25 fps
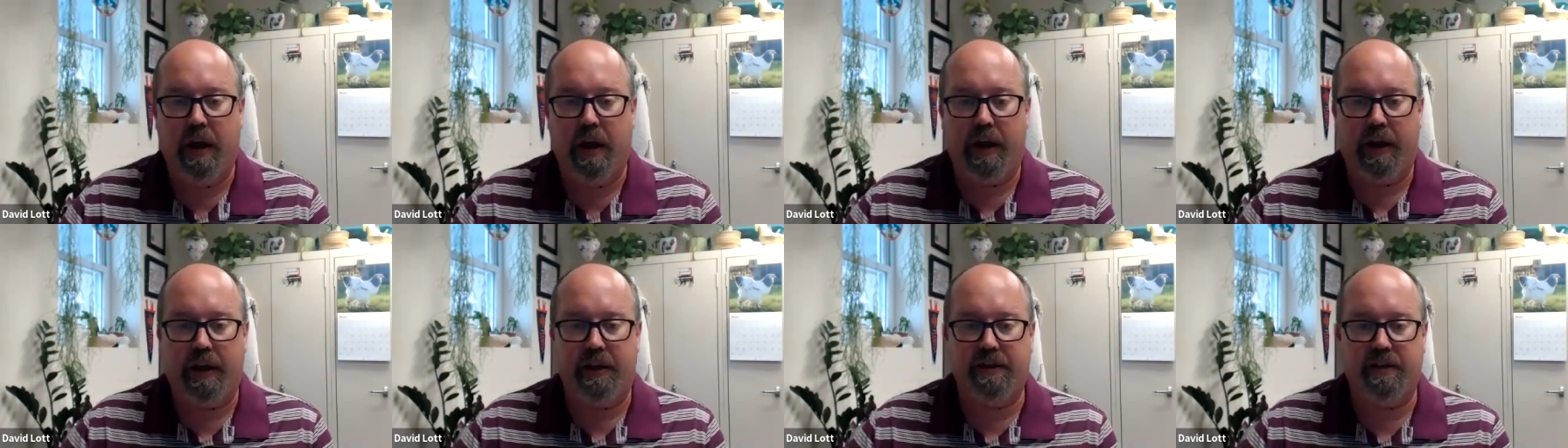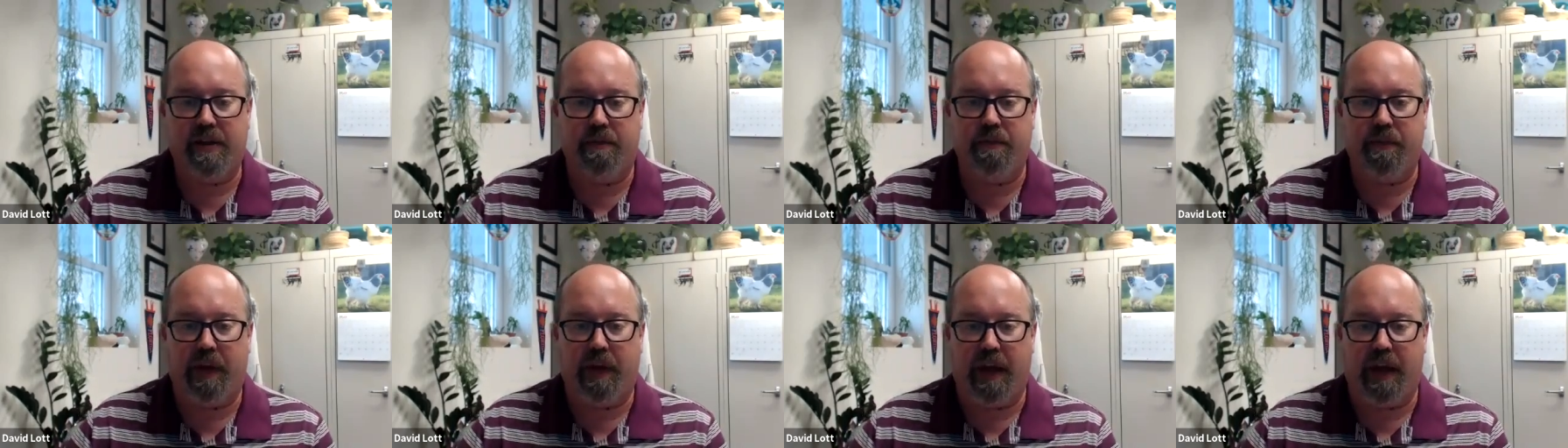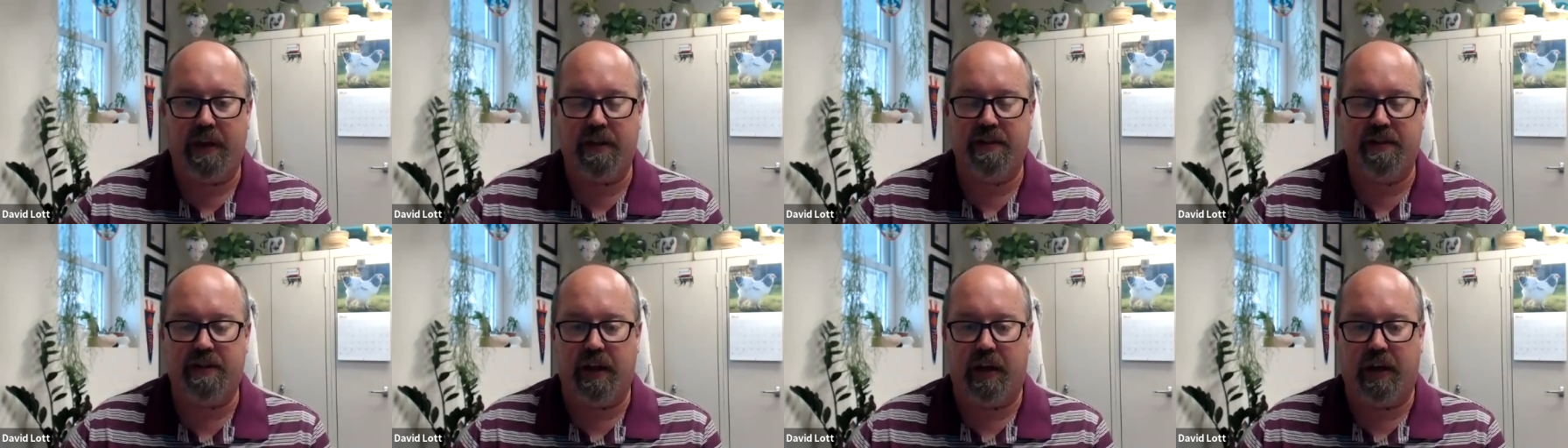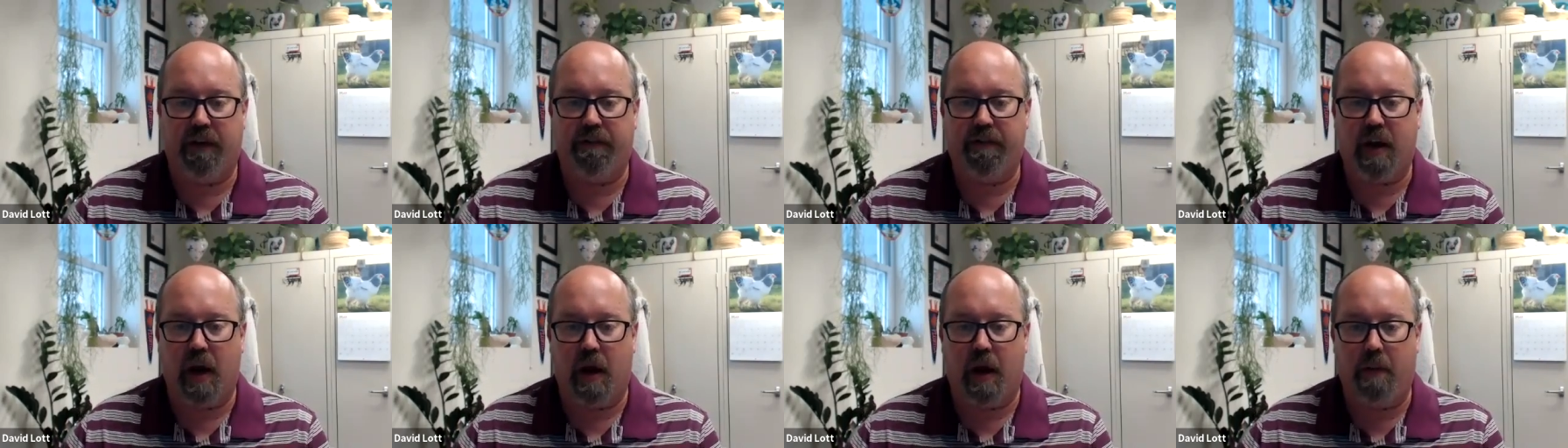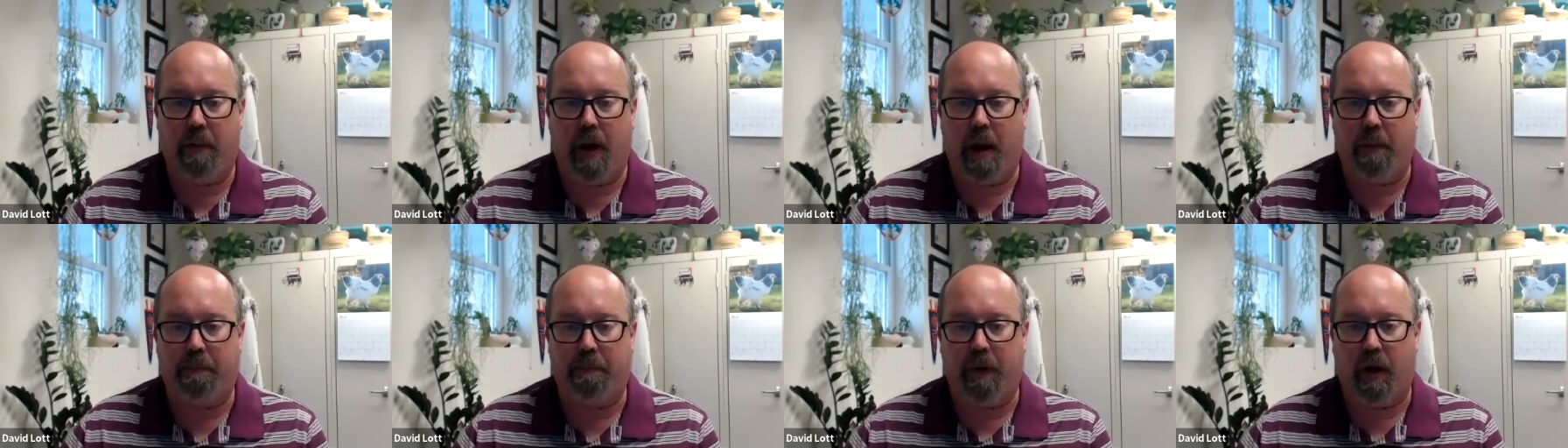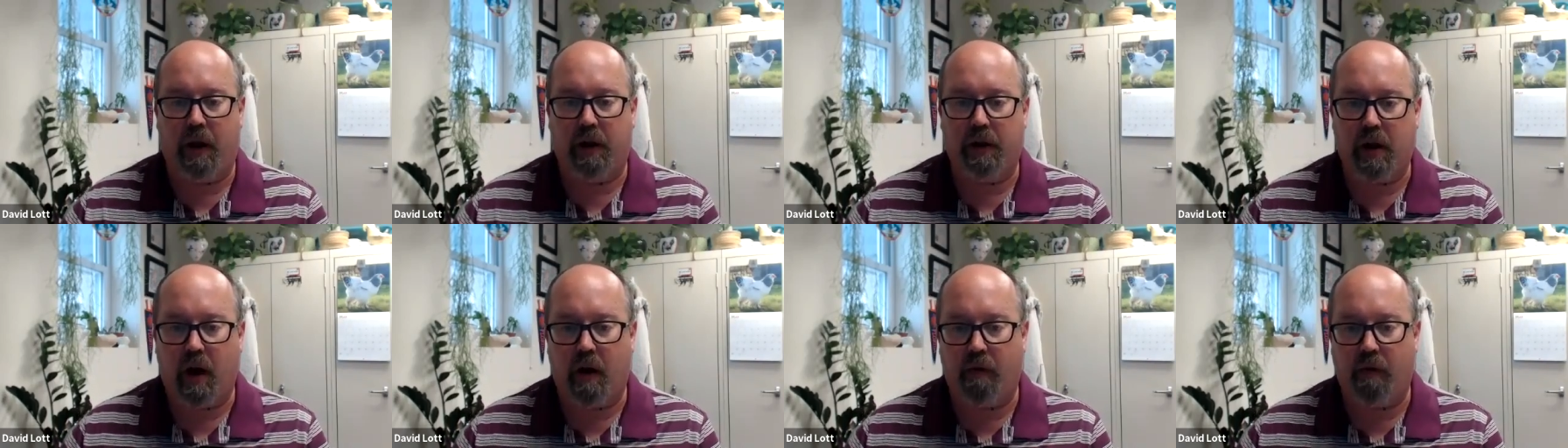and some things that have come up
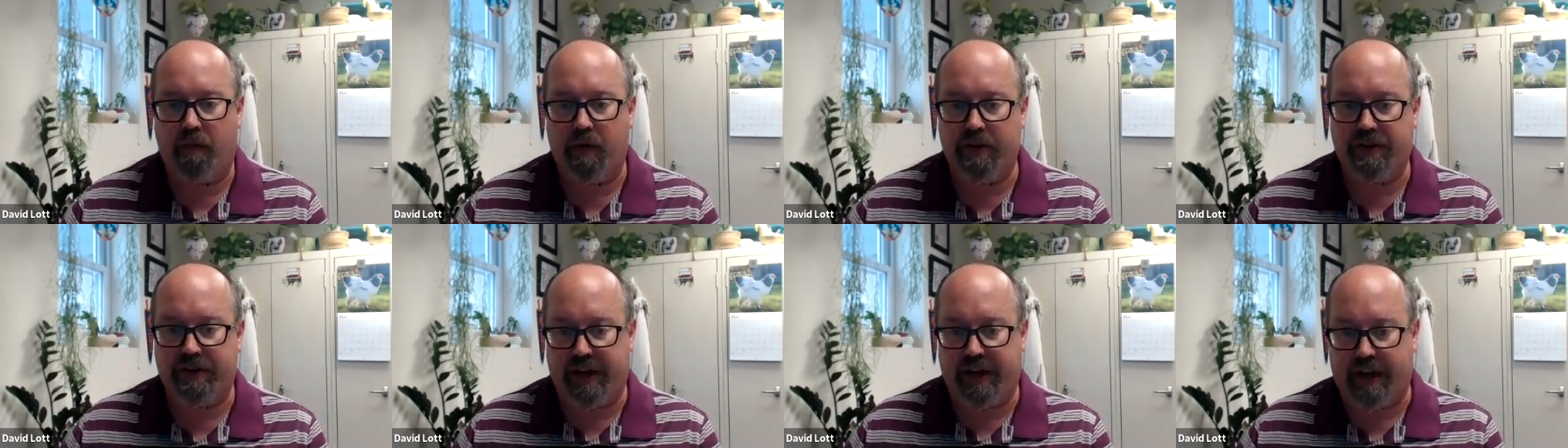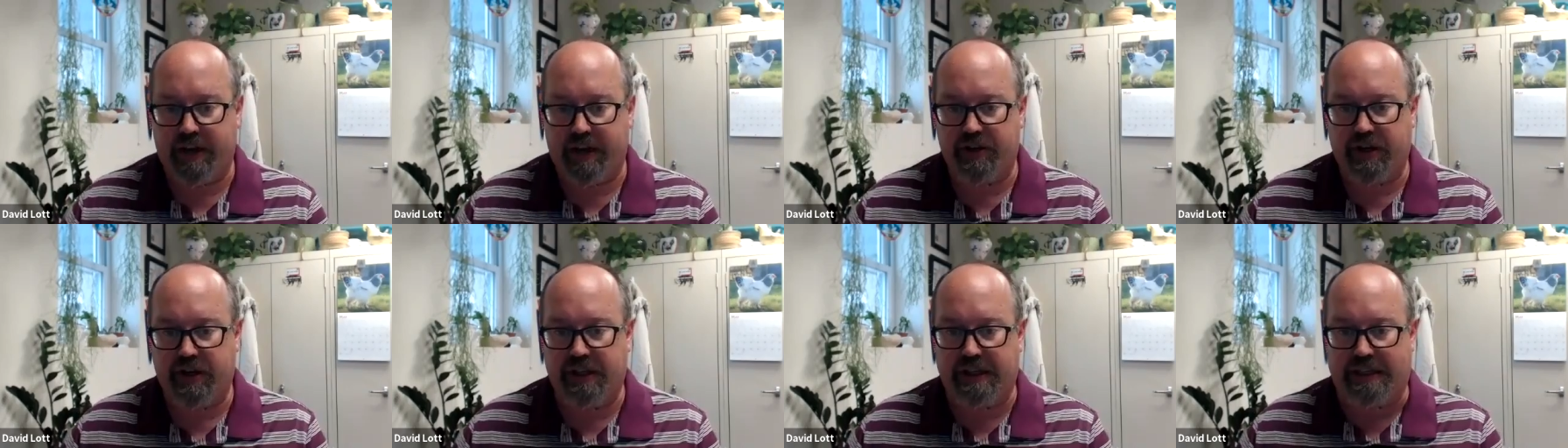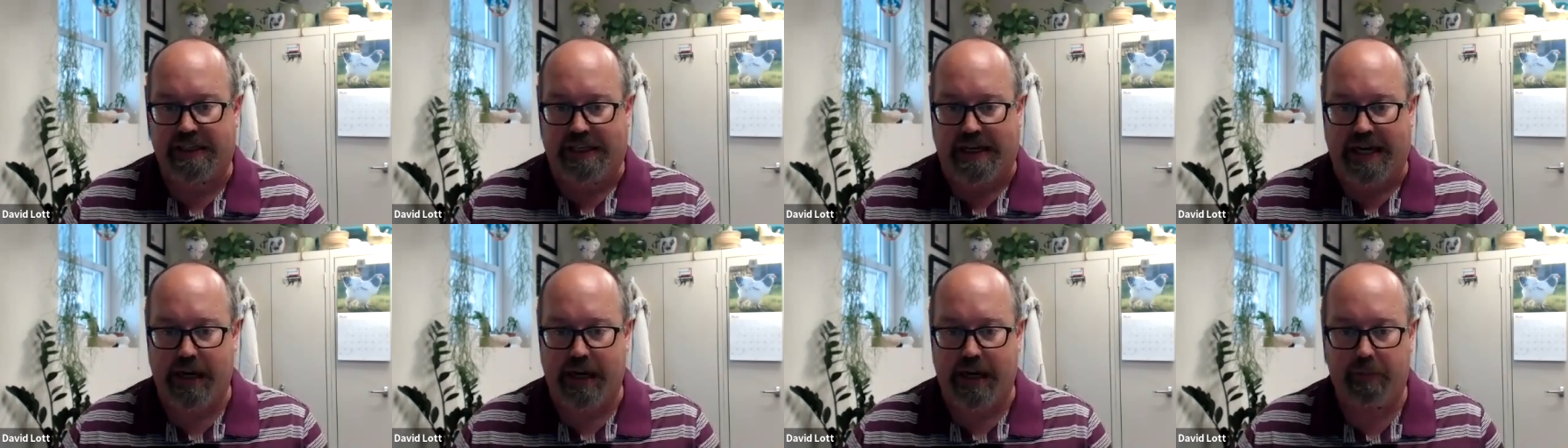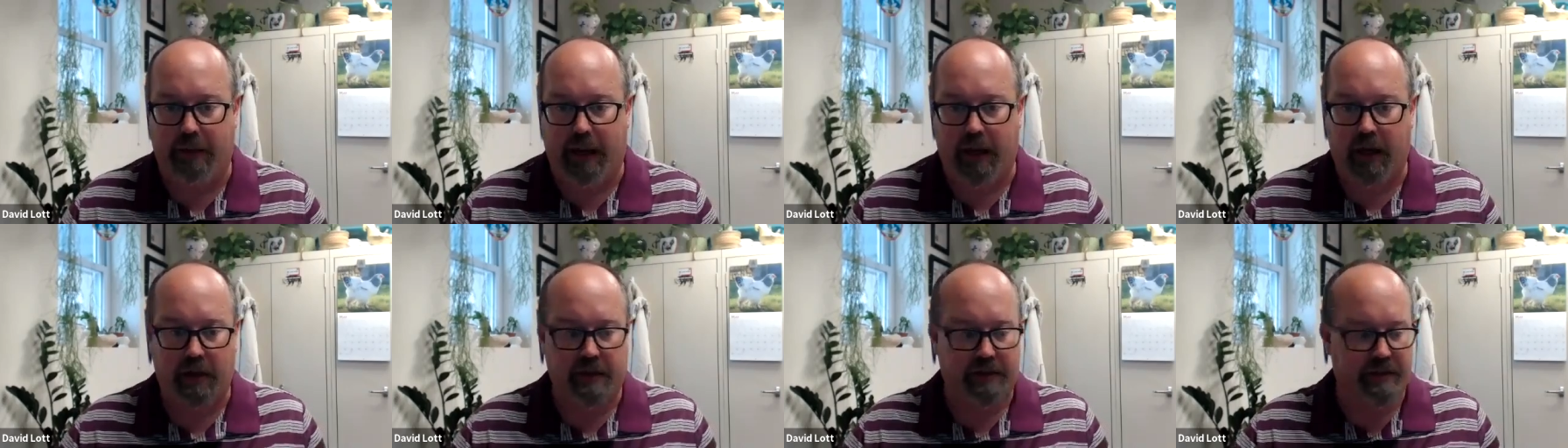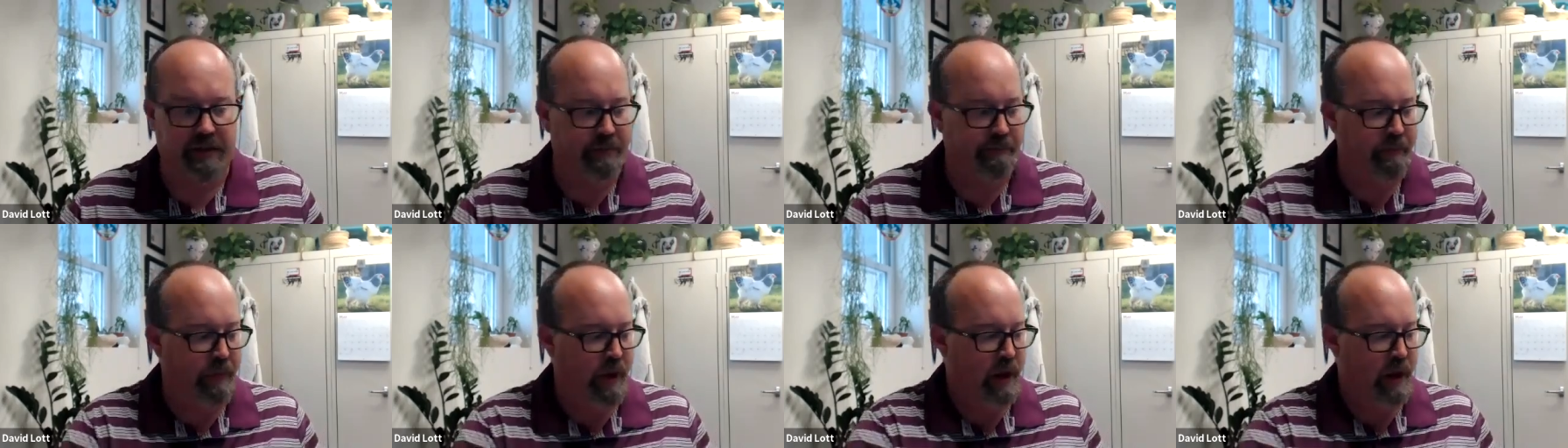on conversations and emails.